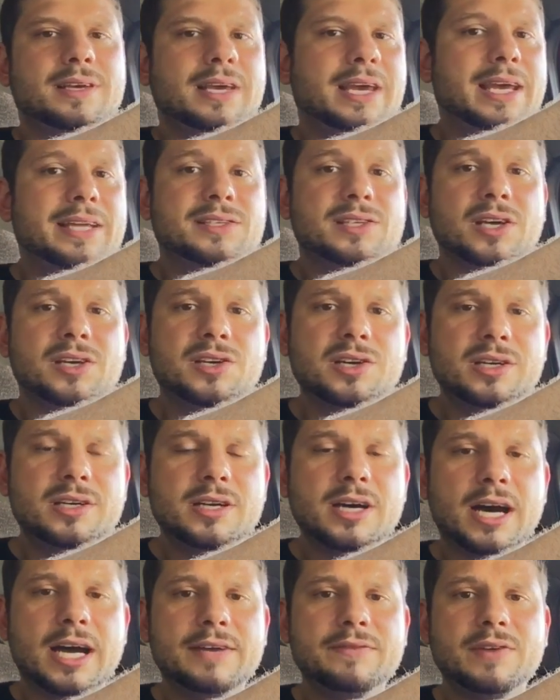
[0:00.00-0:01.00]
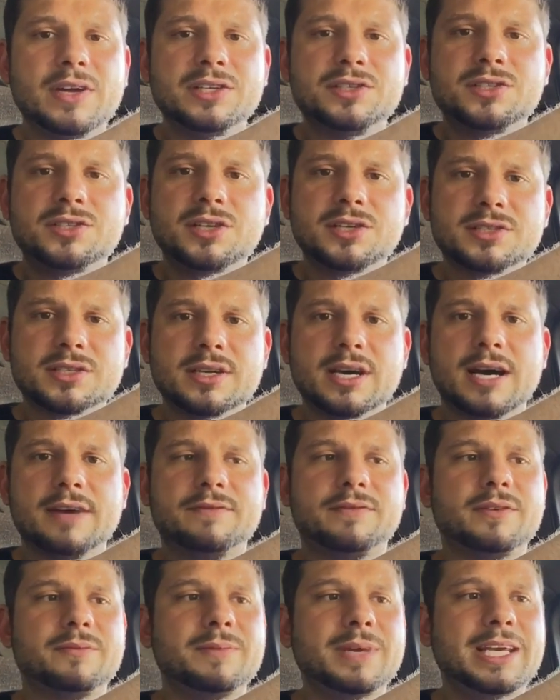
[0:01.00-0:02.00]
It's a good knife. It's just not
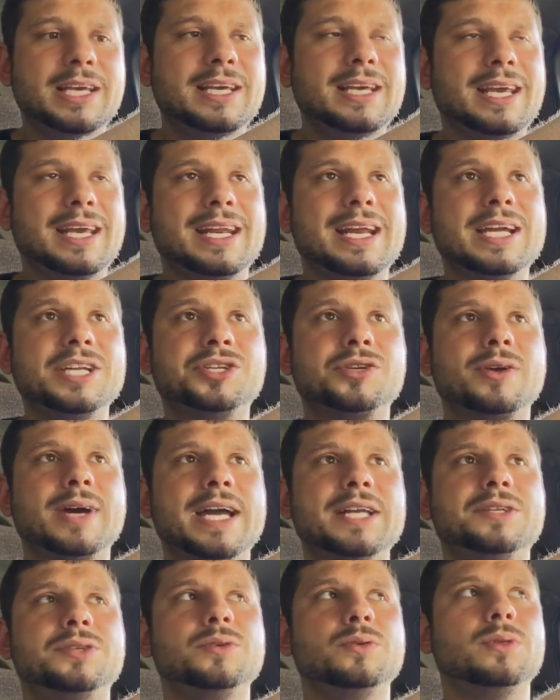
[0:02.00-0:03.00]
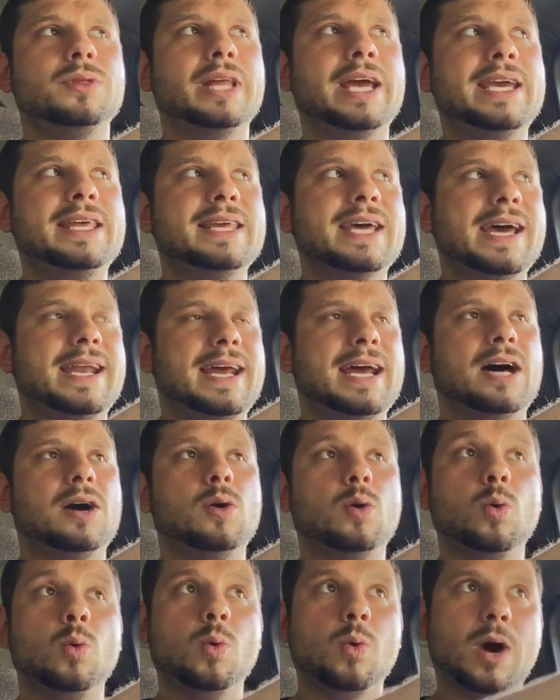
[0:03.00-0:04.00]
for me, and I tried to lay that
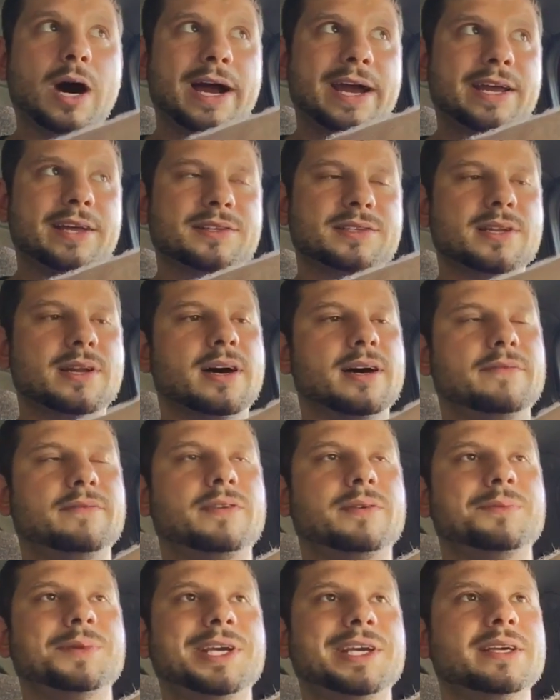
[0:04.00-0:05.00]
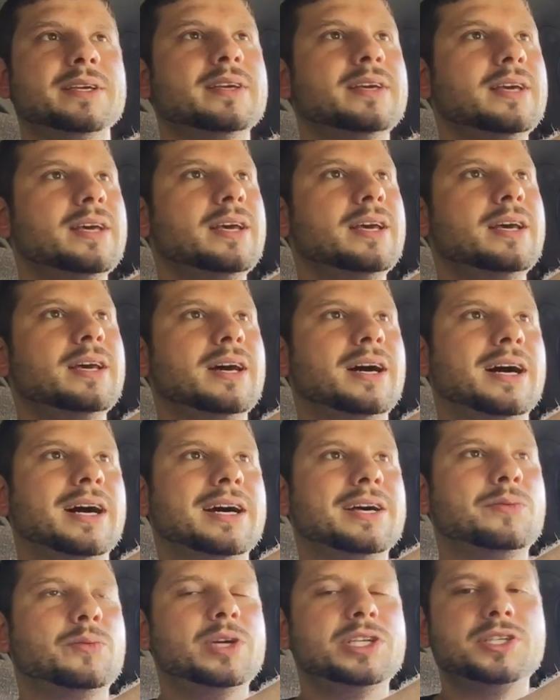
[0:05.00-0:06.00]
out why it's not for me,
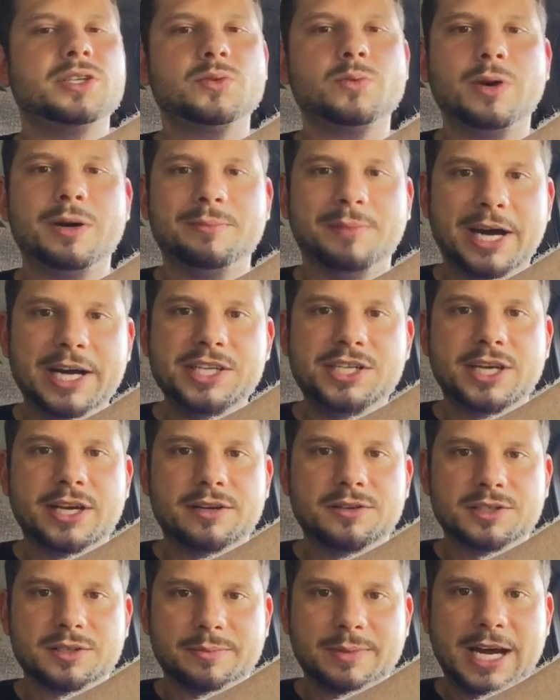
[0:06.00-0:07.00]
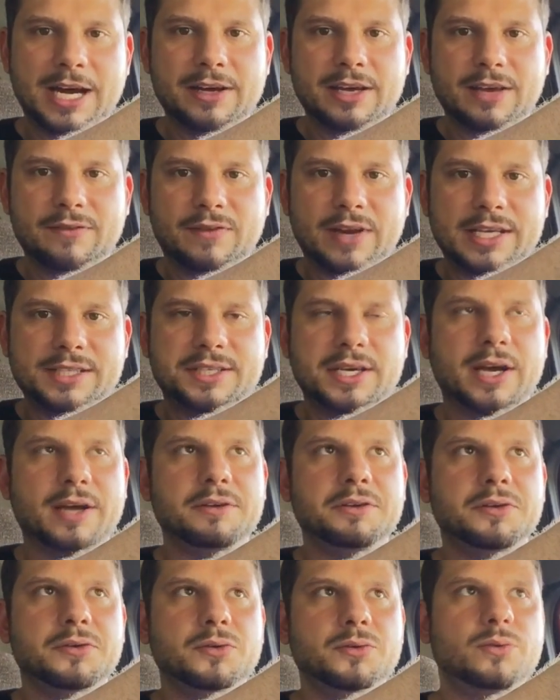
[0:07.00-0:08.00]
which is what my channel is about. If I tell
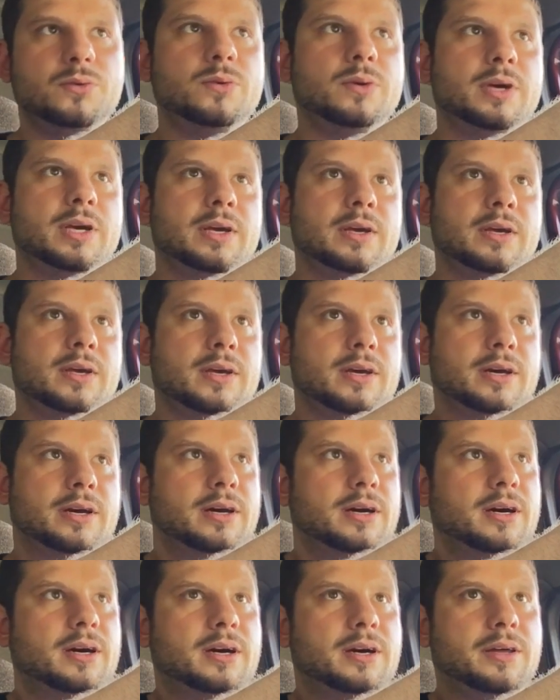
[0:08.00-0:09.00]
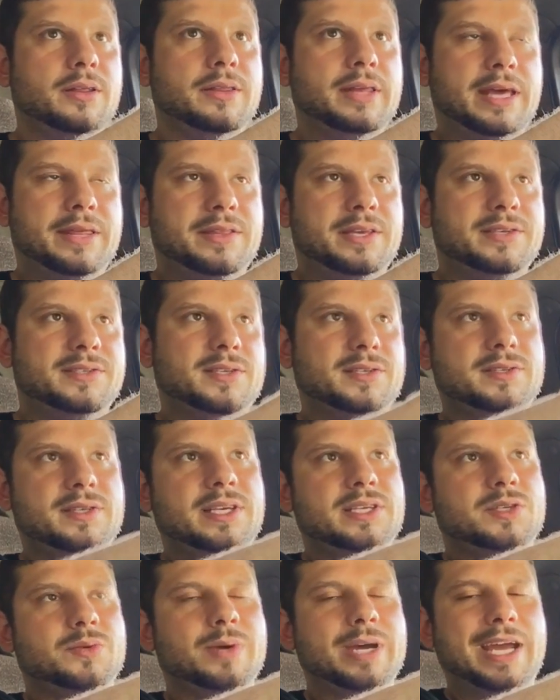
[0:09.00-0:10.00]
you that this is
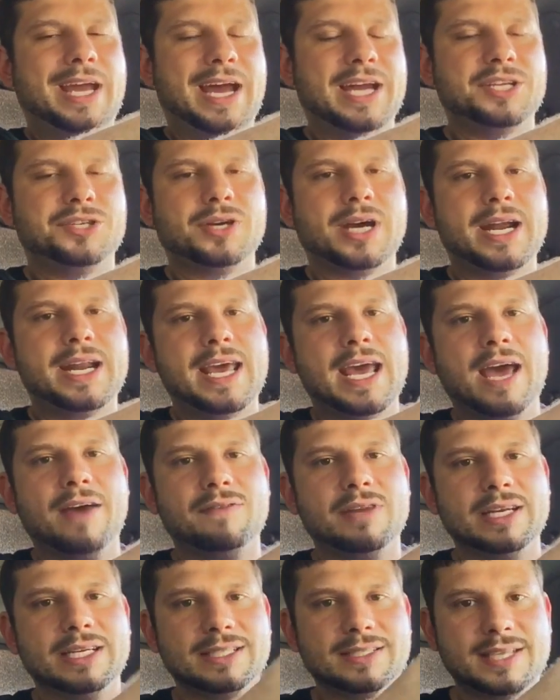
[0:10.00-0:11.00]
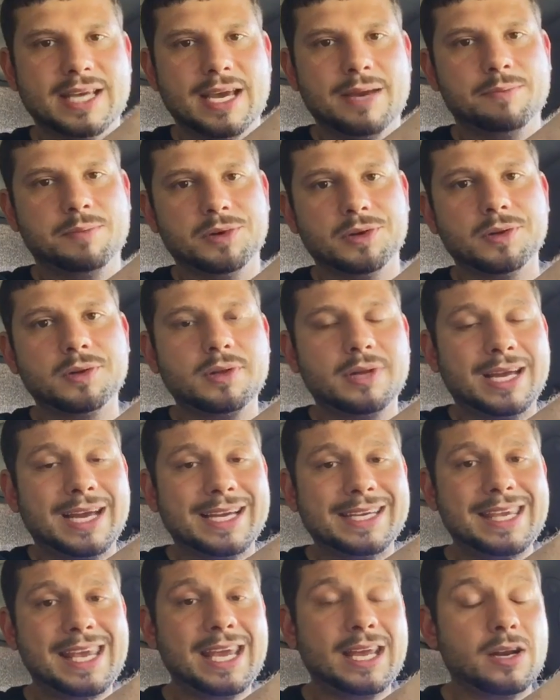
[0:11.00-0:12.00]
this way, I try to have an example. I
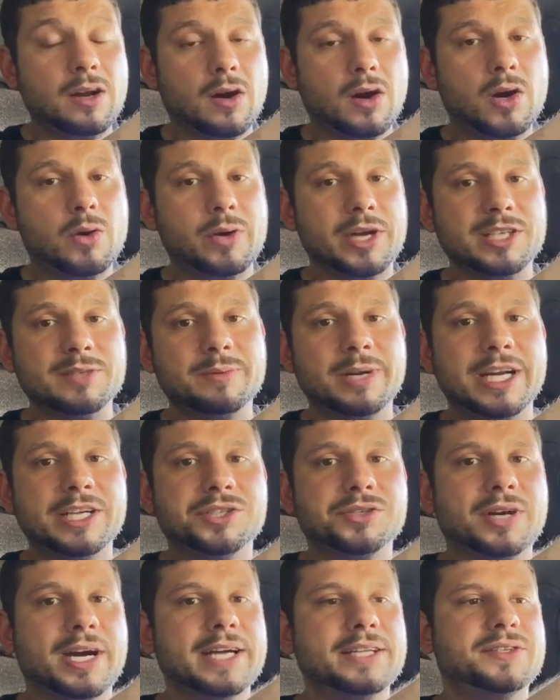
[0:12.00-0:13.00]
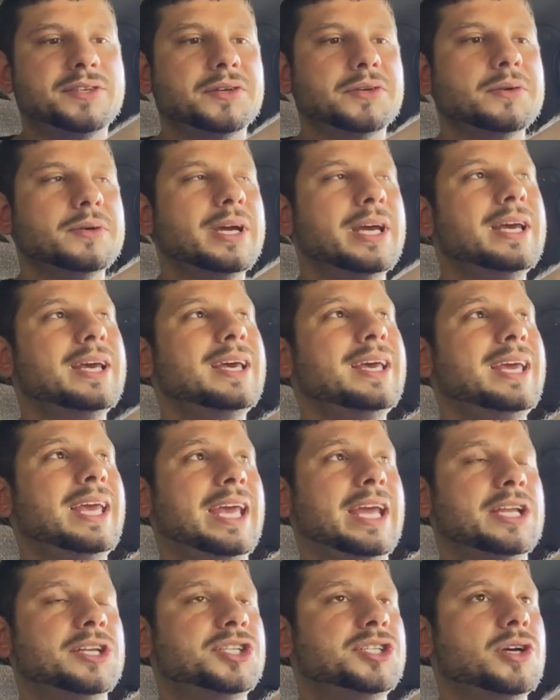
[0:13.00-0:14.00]
can't always, but I try to,
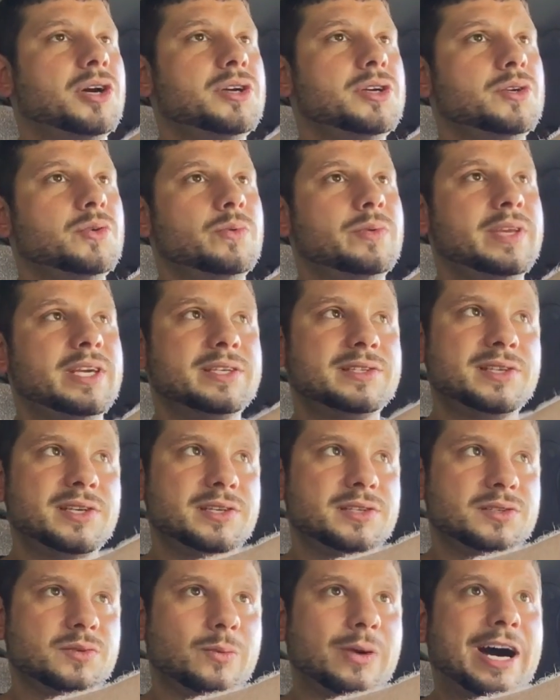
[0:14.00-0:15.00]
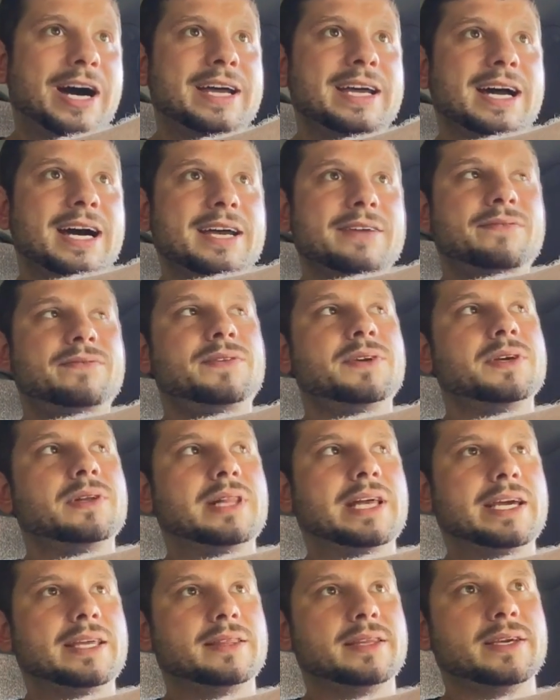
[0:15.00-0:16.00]
and show you this is why I feel
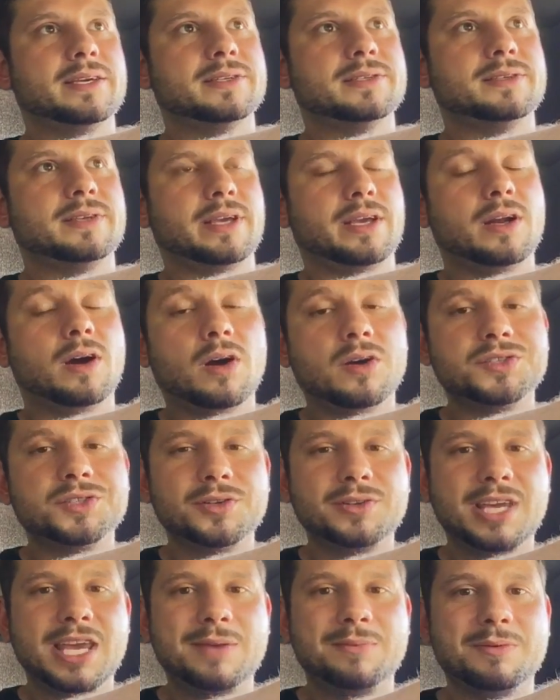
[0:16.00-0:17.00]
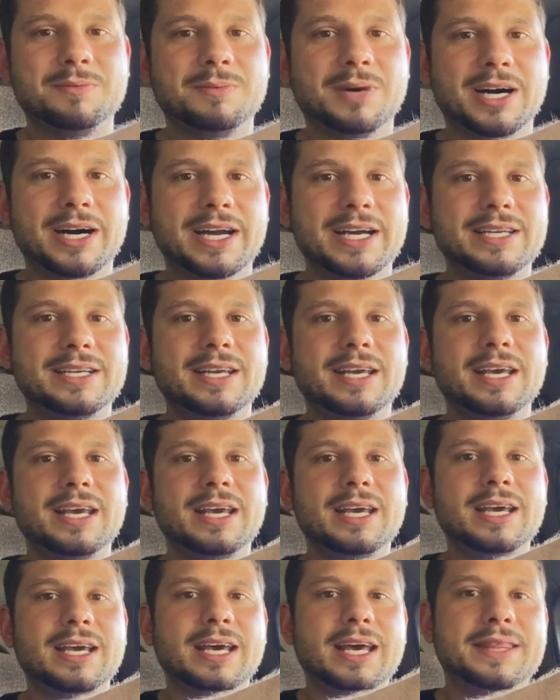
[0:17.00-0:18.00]
like this. And also keep in mind
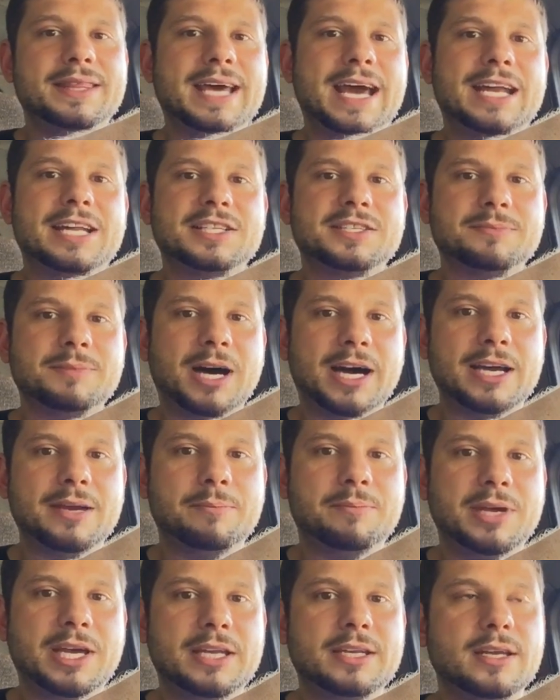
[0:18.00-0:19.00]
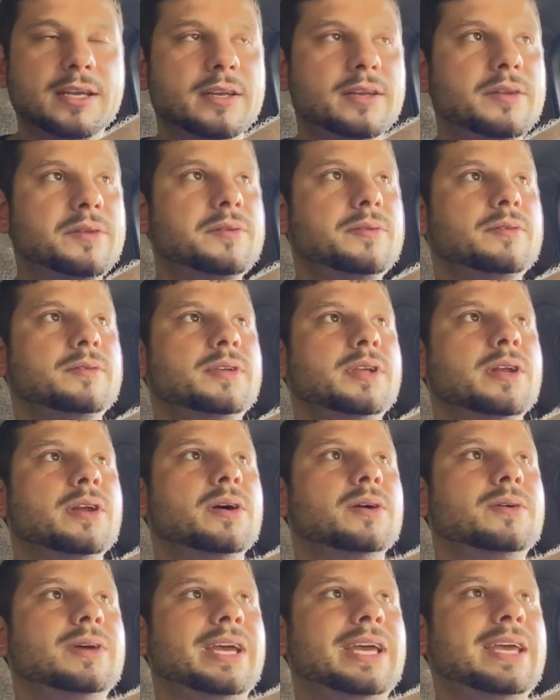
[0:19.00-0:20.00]
that it's my opinion, you
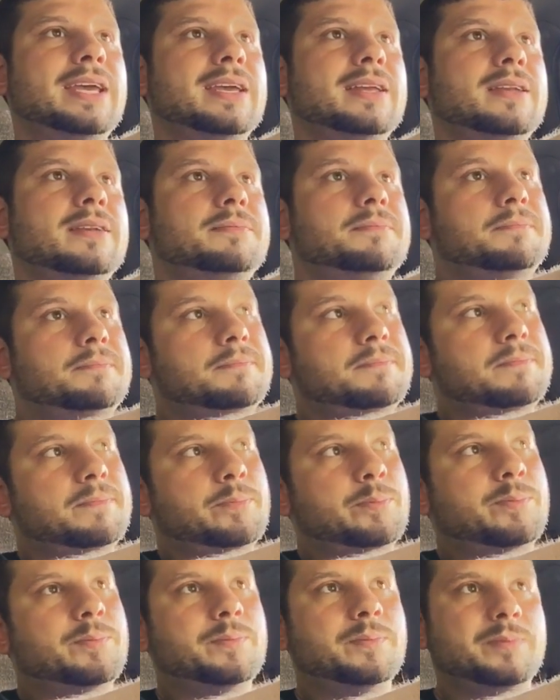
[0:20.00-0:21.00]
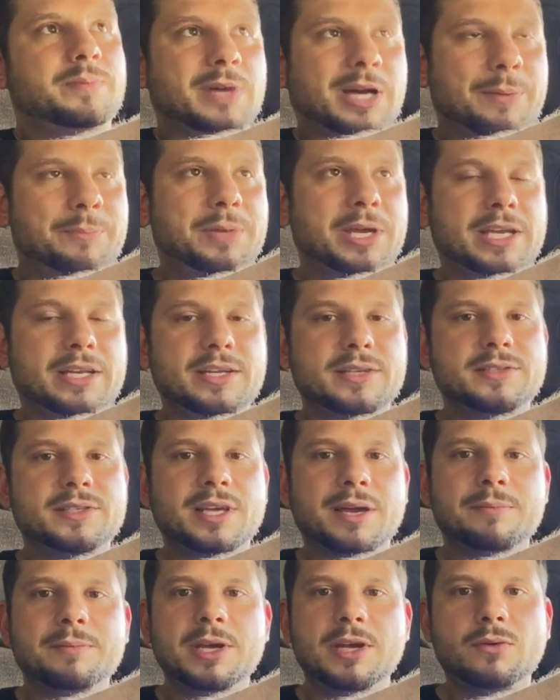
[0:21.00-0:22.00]
know, and opinions
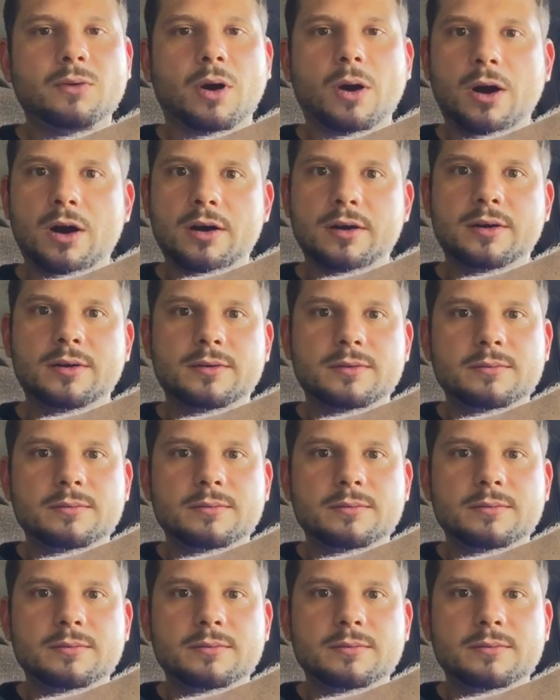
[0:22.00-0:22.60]
can be wrong,